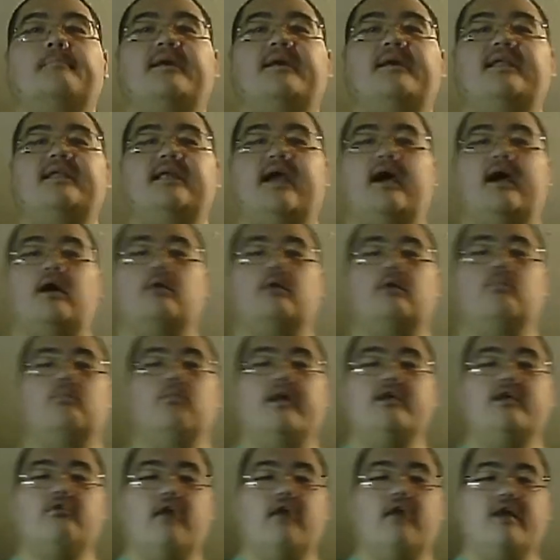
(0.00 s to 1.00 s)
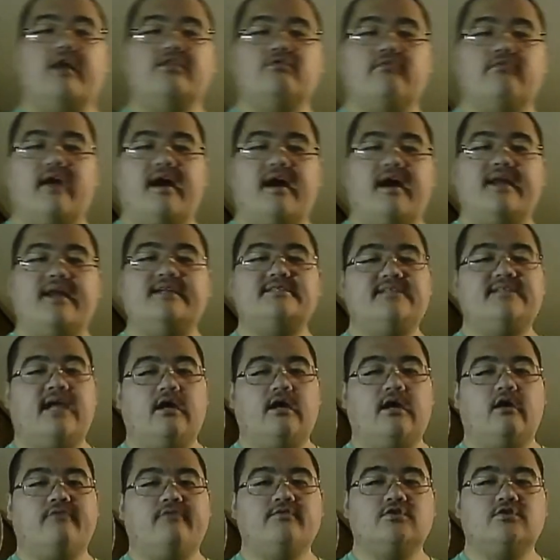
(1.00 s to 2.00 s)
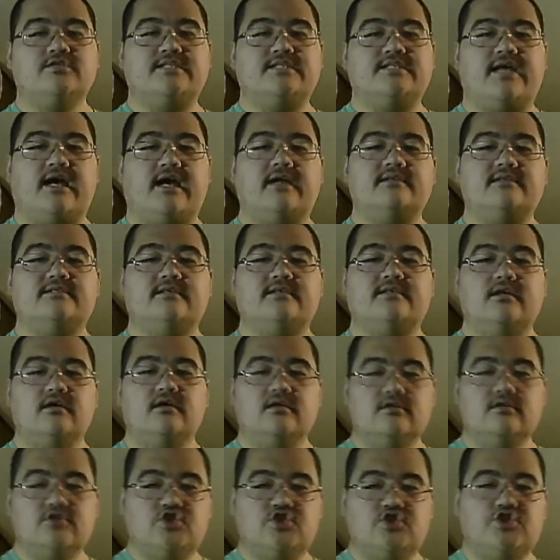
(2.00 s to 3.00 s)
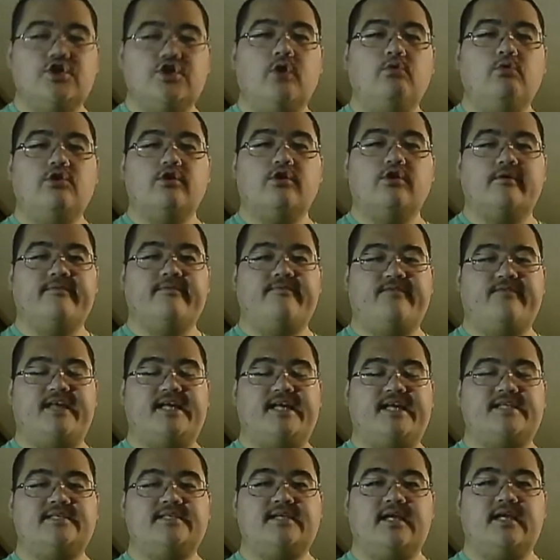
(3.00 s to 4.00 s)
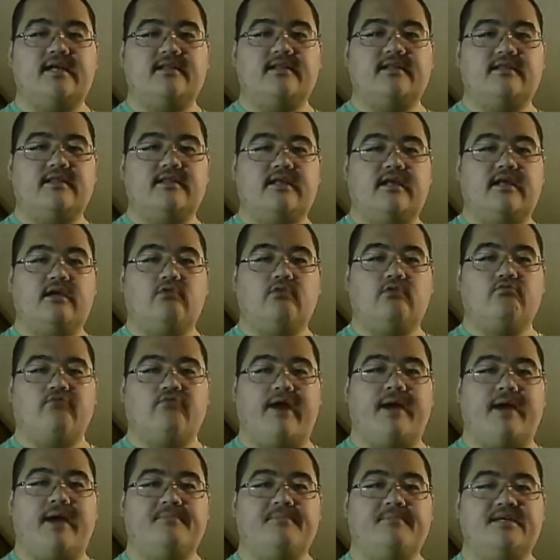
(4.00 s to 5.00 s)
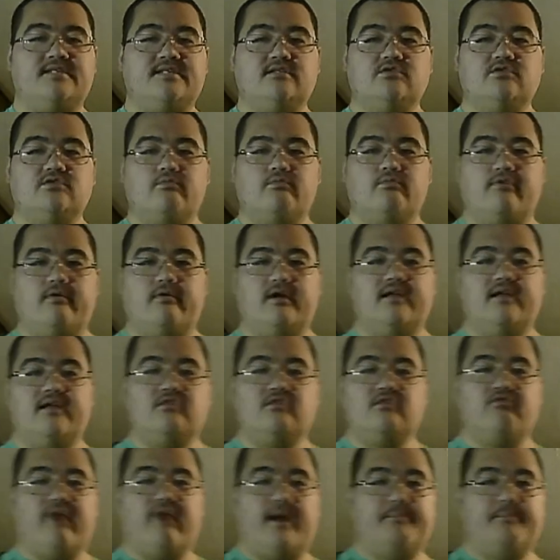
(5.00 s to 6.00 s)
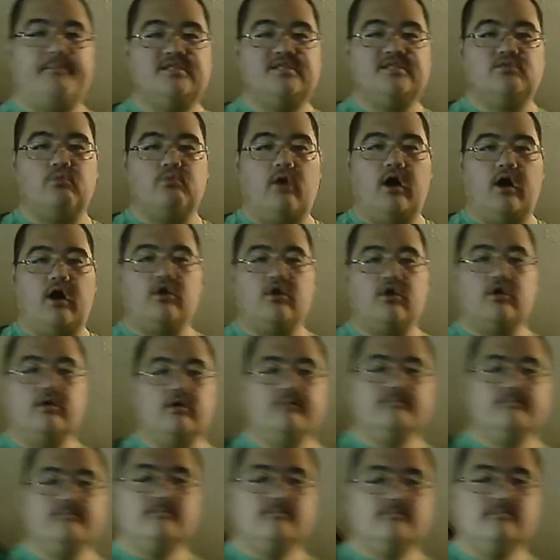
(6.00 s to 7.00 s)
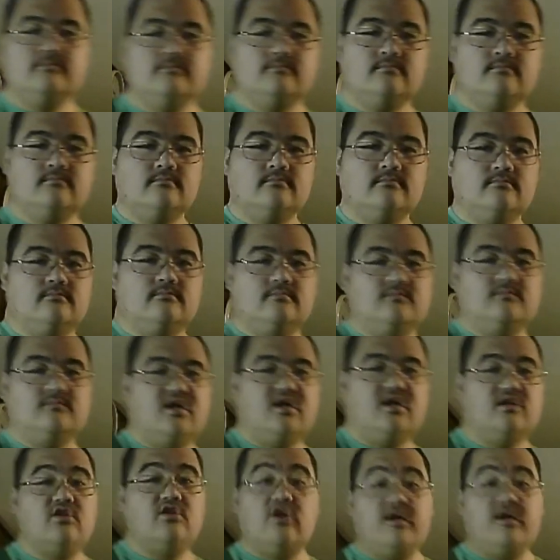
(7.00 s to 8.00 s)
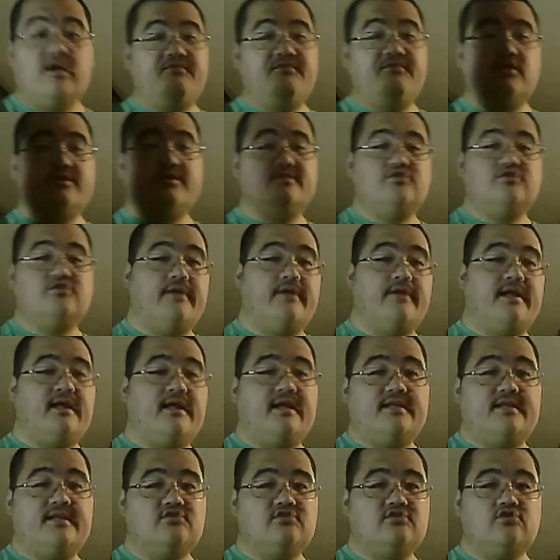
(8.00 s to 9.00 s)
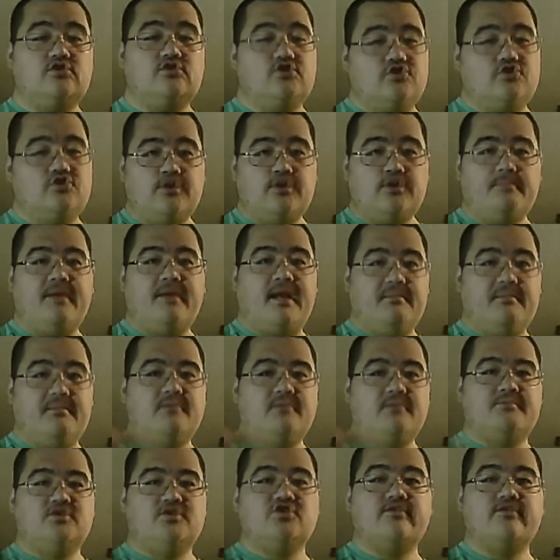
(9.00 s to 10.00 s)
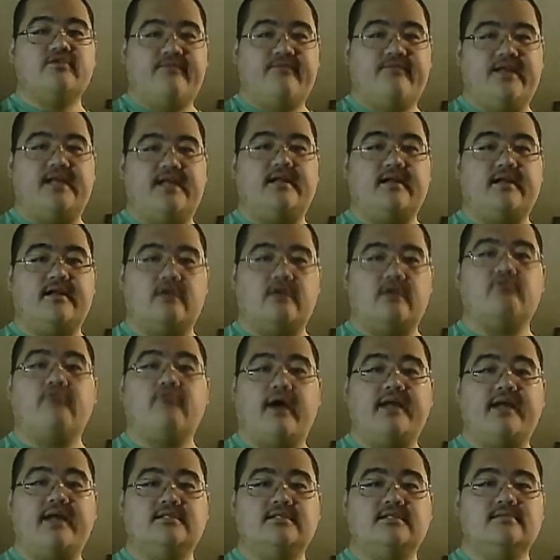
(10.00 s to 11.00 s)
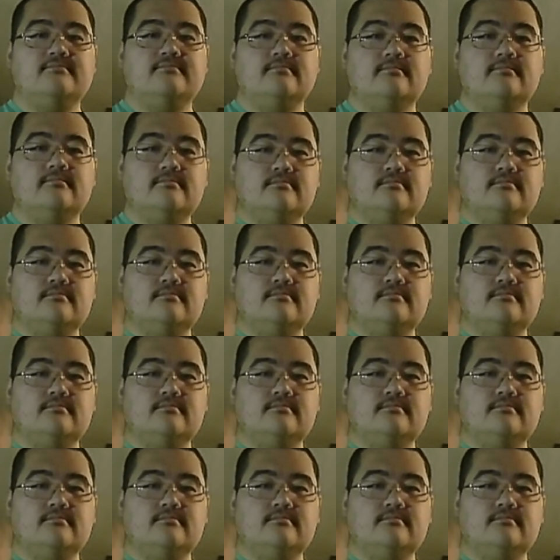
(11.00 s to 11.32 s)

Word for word: but yeah, when you're on the ride, take off your socks, soak your feet in the rapids, in the rapids water. Look, if you can drink it, it you should be able to put your feet in it, right?